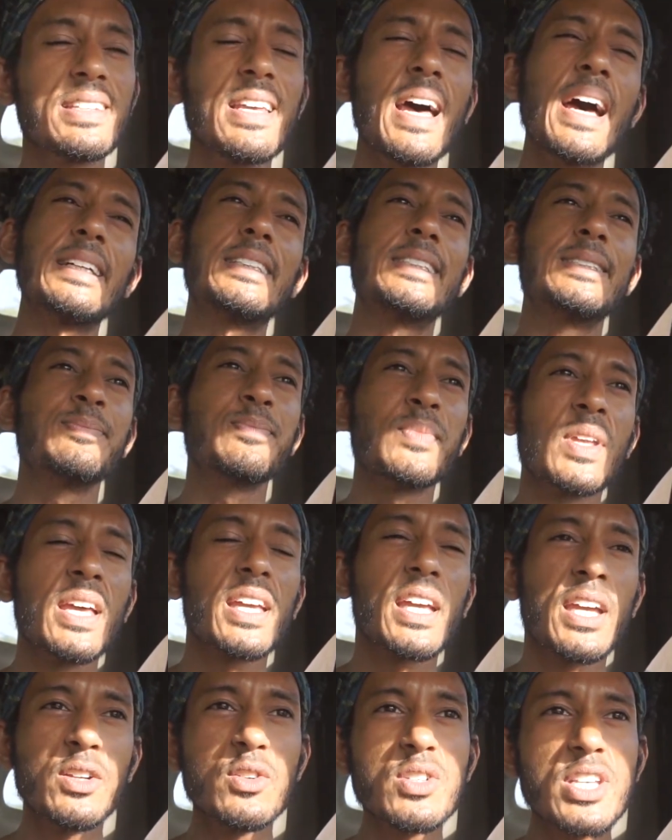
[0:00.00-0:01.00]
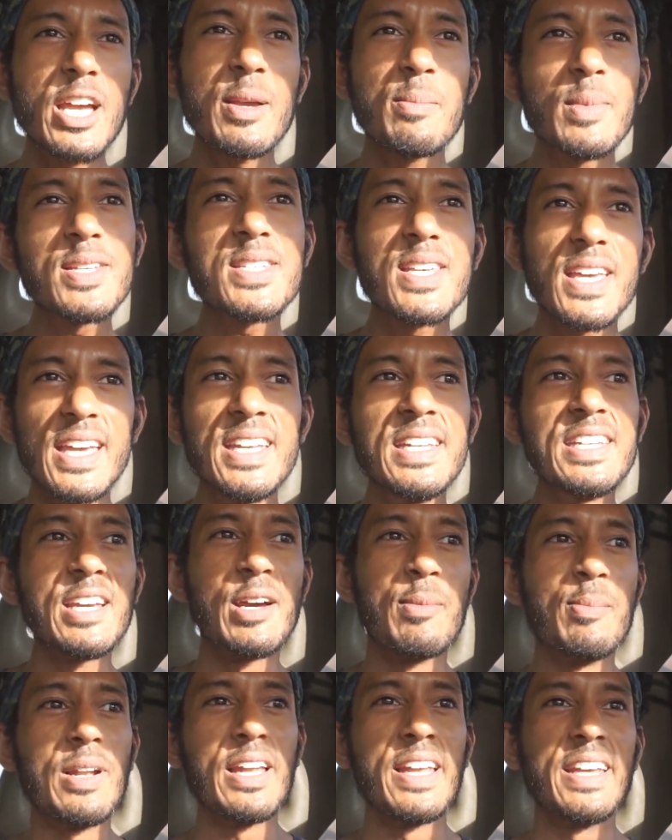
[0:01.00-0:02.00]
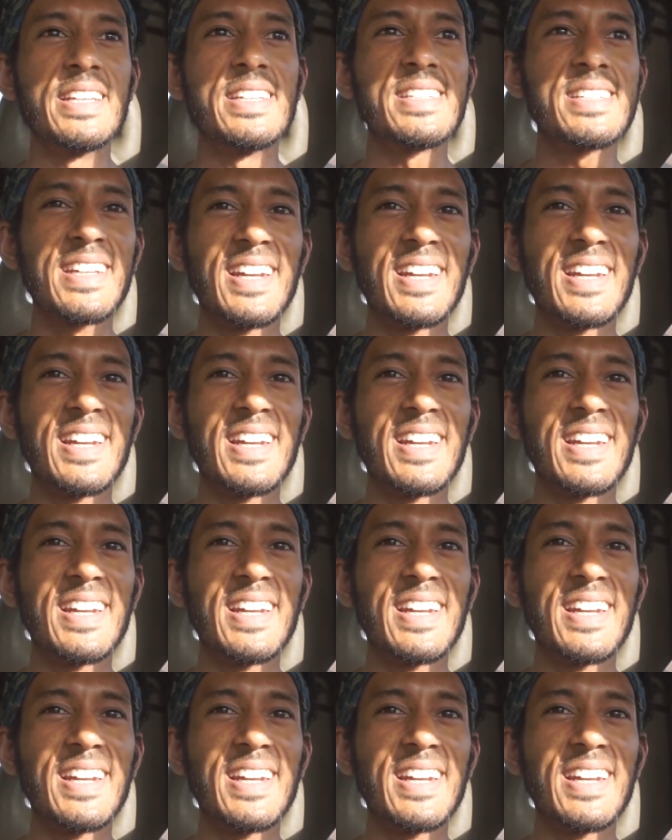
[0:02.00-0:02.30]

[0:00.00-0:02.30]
Dad, can you take me to India, please?